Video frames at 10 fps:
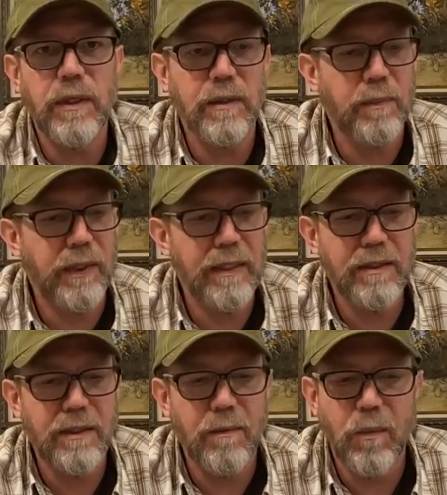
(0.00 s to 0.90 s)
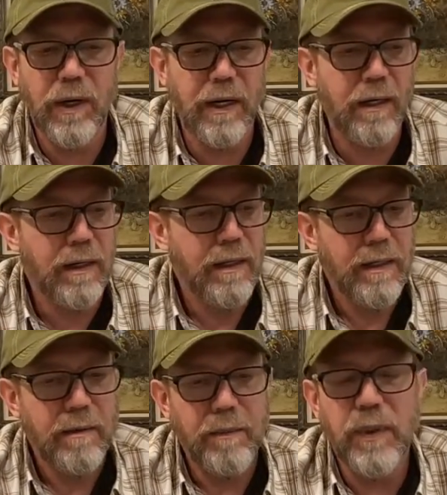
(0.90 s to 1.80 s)
into place somewhere,
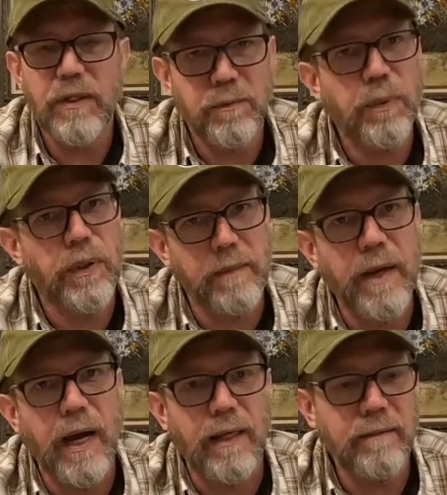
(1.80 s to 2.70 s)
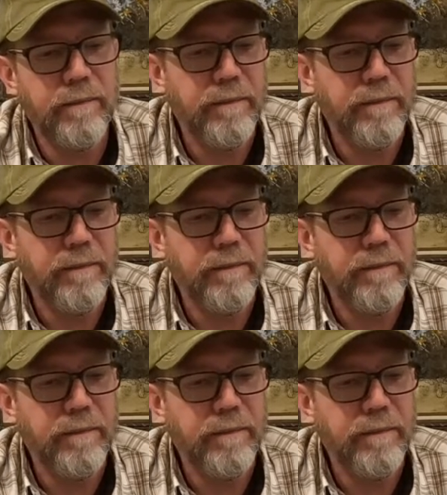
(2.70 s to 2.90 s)
but it's pretty bad.